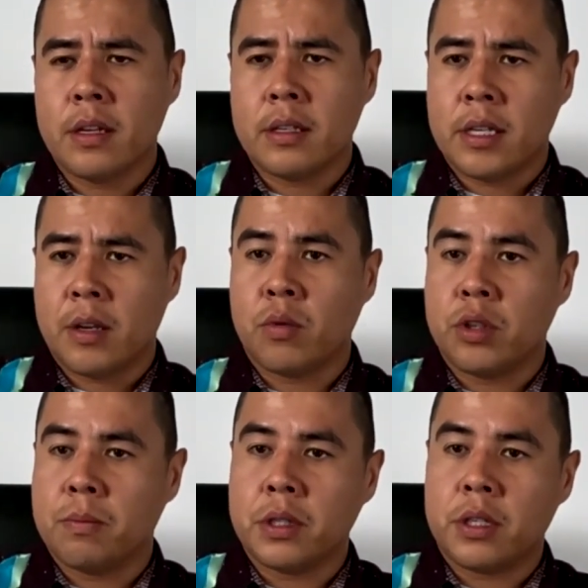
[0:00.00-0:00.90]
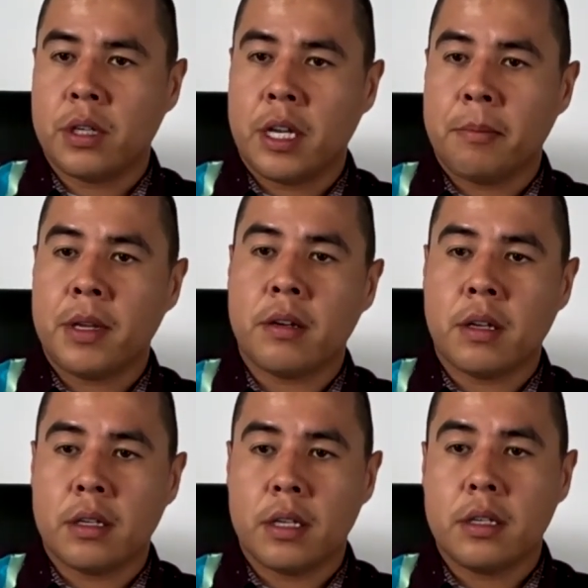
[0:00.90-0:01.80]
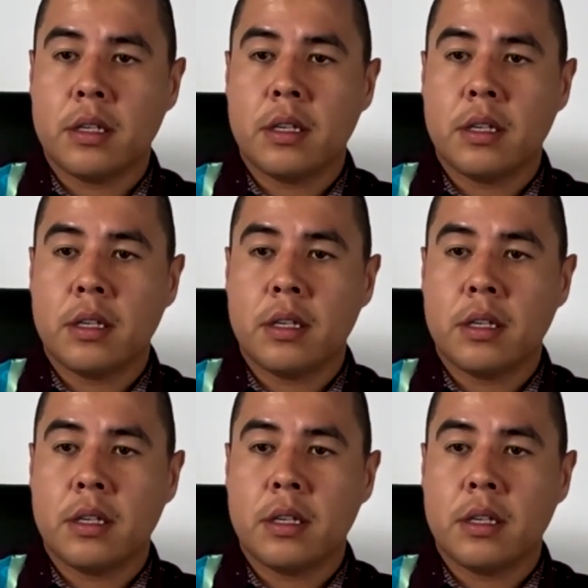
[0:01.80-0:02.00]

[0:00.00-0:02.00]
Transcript: I said, would you put your name down on it?